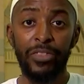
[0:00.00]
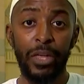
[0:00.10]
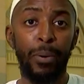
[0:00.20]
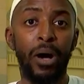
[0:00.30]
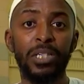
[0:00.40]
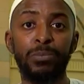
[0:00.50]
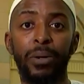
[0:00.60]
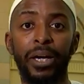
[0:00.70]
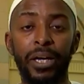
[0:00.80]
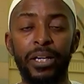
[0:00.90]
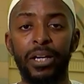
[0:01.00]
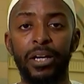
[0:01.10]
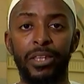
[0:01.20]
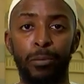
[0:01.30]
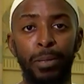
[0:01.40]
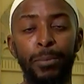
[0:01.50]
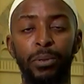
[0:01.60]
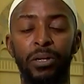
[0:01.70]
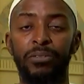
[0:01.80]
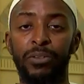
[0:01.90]
they passed by the
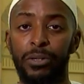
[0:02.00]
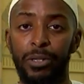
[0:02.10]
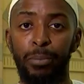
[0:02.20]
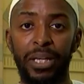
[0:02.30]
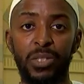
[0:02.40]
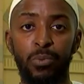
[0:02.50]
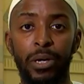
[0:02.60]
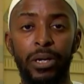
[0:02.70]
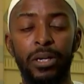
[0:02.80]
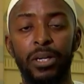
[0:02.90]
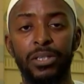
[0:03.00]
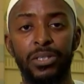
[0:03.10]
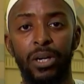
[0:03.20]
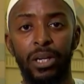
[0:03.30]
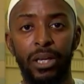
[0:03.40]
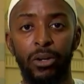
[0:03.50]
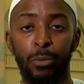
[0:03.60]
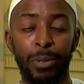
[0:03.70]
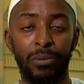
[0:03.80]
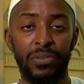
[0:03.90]
people of the place where Saleh, or
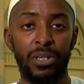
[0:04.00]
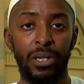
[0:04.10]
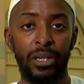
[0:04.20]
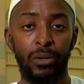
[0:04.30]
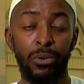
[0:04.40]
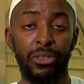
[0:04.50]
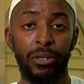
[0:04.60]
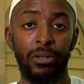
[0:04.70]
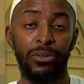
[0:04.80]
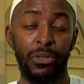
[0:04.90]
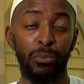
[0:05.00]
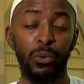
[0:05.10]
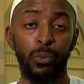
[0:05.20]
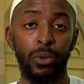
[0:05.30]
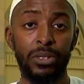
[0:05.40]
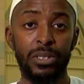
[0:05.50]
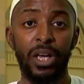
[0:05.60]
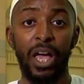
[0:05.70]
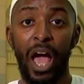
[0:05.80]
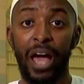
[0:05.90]
the people of Saleh or Thamud was,
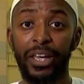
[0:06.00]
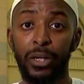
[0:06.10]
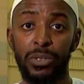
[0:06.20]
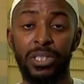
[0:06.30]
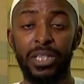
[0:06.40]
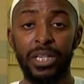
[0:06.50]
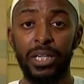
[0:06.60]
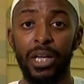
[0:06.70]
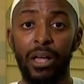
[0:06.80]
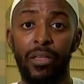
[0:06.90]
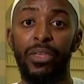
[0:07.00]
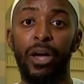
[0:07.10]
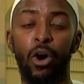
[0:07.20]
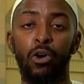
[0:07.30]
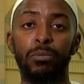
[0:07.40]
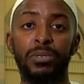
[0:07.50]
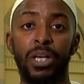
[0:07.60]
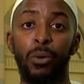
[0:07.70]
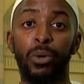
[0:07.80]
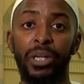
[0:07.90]
and they could see their homes
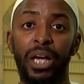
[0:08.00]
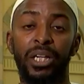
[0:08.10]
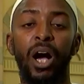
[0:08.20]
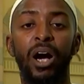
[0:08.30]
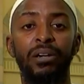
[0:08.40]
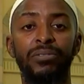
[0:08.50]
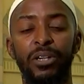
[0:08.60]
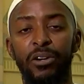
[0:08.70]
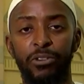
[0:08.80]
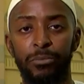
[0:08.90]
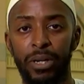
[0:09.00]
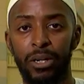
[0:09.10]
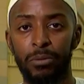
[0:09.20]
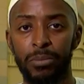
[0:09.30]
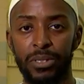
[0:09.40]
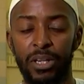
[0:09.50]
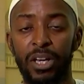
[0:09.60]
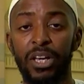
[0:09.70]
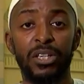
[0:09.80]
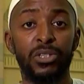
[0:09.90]
and what they had carved from their homes.
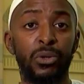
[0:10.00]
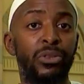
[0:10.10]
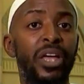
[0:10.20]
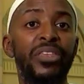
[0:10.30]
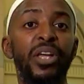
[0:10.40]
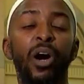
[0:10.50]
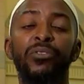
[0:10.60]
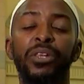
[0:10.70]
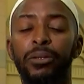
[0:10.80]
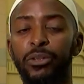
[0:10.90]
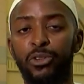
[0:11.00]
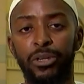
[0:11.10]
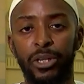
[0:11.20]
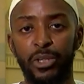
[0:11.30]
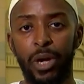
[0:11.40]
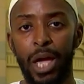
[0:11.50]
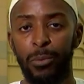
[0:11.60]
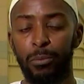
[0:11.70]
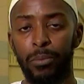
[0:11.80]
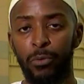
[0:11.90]
So nothing of the tribe
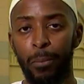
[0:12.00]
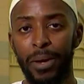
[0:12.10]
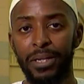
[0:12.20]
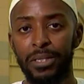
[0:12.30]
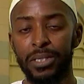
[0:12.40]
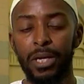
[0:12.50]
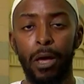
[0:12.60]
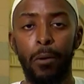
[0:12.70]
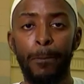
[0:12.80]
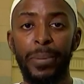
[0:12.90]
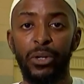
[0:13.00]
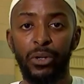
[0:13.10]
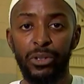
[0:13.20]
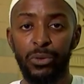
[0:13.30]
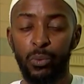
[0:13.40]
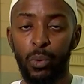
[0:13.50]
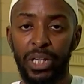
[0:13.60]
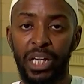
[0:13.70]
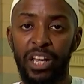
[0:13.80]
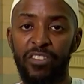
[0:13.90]
remains beyond what
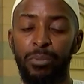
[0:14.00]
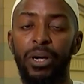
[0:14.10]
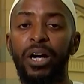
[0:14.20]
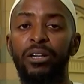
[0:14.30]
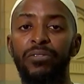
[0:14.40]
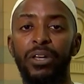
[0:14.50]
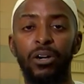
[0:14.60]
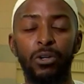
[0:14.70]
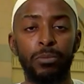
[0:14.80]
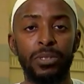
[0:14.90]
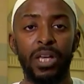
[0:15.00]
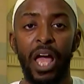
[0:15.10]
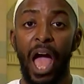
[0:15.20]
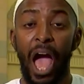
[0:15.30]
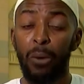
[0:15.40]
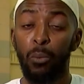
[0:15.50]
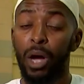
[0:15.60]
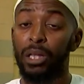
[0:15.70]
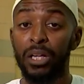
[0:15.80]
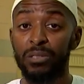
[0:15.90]
they left behind of their homes and what
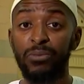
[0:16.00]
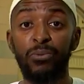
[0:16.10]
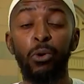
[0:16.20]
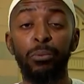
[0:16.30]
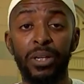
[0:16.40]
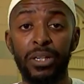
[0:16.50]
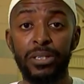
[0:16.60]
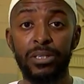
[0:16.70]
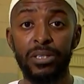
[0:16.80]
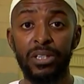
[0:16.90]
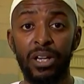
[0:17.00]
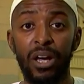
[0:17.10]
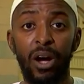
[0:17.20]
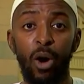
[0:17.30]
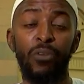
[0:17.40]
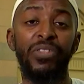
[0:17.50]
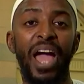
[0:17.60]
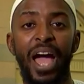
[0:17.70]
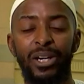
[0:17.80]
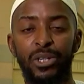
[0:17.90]
Allah has informed us of their
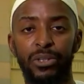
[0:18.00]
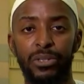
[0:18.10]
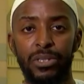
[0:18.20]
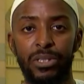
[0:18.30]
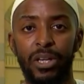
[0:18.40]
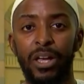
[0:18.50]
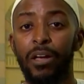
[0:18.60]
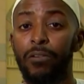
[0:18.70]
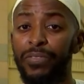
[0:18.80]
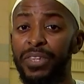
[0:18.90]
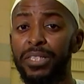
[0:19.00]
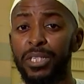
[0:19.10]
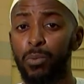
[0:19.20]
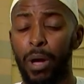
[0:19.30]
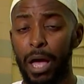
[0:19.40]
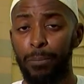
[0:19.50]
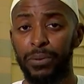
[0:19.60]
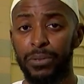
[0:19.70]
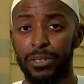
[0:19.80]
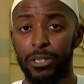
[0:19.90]
actions. This is what
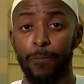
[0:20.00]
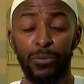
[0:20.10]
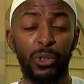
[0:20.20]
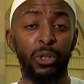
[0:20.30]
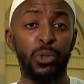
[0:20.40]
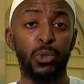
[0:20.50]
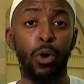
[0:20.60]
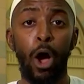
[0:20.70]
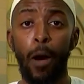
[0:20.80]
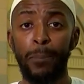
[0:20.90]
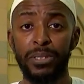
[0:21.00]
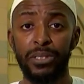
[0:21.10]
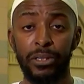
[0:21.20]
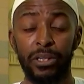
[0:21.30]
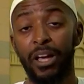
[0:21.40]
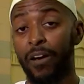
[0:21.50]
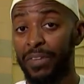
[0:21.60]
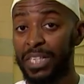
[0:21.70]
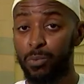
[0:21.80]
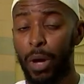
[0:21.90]
happens to those who are obstinate.
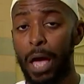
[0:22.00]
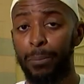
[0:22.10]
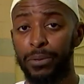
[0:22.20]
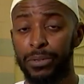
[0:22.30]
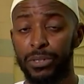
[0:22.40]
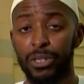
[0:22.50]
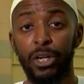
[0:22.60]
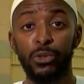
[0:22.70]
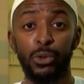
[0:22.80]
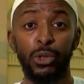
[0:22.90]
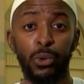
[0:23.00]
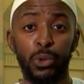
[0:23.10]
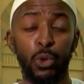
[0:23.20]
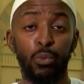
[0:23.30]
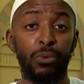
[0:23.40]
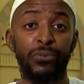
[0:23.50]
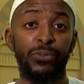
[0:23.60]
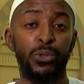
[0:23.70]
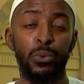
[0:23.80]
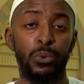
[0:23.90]
This is what happens to those who
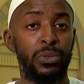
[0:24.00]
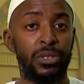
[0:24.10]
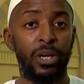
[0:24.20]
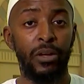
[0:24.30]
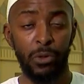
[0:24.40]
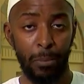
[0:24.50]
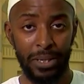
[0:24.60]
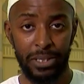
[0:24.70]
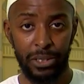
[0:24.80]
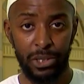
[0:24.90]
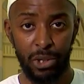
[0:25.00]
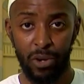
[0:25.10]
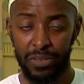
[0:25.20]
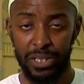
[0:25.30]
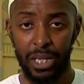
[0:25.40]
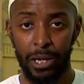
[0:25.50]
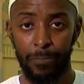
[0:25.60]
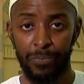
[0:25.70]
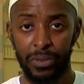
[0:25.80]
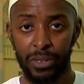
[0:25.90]
refuse the message of Islam,